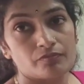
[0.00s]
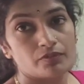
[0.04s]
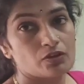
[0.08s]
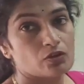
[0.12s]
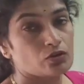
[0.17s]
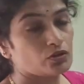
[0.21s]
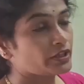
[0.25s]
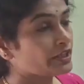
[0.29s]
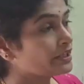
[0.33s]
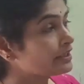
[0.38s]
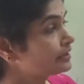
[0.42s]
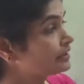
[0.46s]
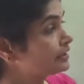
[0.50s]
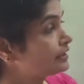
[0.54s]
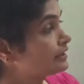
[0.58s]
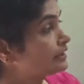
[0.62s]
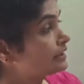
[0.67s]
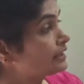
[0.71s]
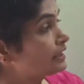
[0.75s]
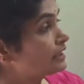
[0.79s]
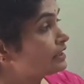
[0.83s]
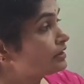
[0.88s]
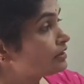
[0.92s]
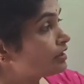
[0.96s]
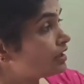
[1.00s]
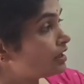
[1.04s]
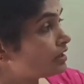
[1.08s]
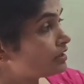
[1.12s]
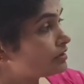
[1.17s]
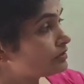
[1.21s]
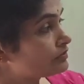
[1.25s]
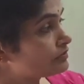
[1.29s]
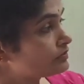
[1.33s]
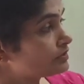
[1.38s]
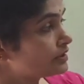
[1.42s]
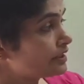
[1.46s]
Okay,
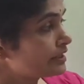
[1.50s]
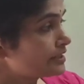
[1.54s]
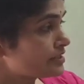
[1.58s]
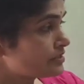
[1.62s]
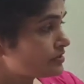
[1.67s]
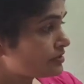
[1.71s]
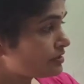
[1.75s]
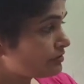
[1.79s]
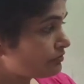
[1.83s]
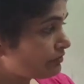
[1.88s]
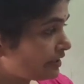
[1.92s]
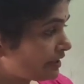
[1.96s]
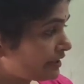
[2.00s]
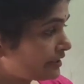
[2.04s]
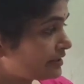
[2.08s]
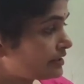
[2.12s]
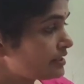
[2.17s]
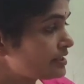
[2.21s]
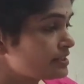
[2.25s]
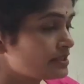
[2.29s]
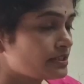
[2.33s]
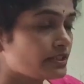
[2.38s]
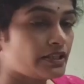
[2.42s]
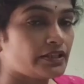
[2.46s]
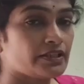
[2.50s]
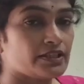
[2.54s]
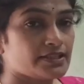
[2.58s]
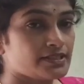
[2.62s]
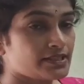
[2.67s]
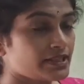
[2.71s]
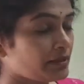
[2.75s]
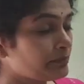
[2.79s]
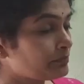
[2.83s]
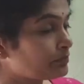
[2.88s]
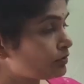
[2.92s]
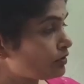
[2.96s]
let's divide this in the
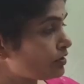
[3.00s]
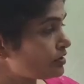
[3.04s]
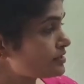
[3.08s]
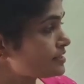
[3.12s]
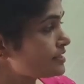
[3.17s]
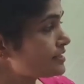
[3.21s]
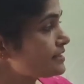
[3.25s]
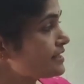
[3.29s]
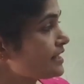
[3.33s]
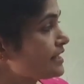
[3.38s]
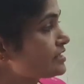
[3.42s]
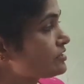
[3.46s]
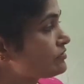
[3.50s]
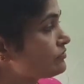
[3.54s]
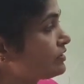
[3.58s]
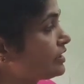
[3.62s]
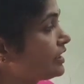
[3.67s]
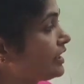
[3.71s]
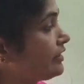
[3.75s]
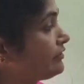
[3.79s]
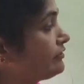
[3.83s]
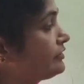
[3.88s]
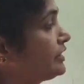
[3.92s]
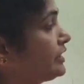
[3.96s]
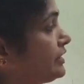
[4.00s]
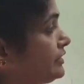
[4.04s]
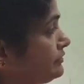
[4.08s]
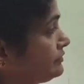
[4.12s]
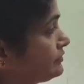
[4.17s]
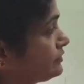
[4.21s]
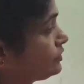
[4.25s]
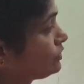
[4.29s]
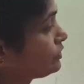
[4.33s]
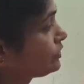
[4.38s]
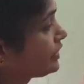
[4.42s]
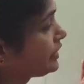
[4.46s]
same process as we have done.
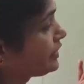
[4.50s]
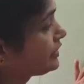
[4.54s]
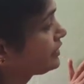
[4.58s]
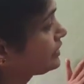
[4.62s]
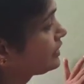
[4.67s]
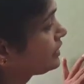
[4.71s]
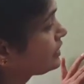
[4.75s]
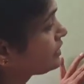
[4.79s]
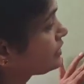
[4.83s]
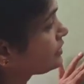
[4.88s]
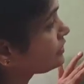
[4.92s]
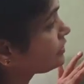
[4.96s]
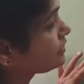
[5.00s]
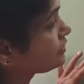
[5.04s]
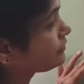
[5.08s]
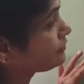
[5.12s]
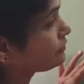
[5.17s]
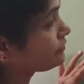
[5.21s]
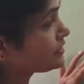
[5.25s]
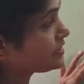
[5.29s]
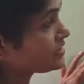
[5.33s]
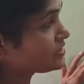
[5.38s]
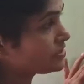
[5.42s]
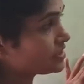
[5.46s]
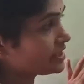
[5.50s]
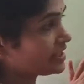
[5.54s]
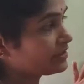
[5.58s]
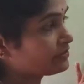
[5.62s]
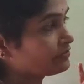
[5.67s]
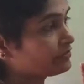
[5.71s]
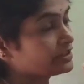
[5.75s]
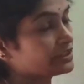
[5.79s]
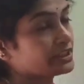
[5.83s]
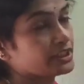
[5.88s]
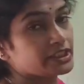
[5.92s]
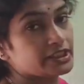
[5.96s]
Okay, first check
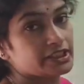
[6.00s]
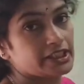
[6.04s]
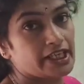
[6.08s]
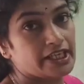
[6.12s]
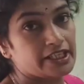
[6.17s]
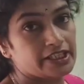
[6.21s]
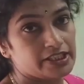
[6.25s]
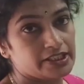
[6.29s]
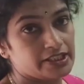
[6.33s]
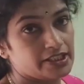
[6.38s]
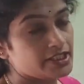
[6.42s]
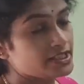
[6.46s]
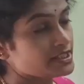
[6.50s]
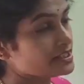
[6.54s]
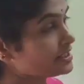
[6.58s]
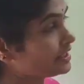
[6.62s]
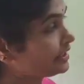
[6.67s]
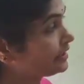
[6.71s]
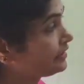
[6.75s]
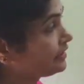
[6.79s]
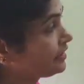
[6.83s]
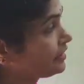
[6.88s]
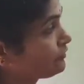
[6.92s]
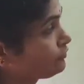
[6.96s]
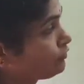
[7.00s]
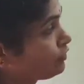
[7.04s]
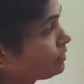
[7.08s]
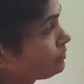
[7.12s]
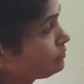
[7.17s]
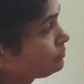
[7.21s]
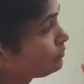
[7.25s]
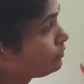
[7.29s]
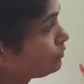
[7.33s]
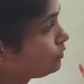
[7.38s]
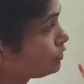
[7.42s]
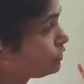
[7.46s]
whether they are in the standard form.
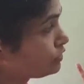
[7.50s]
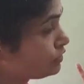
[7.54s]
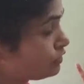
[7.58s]
Both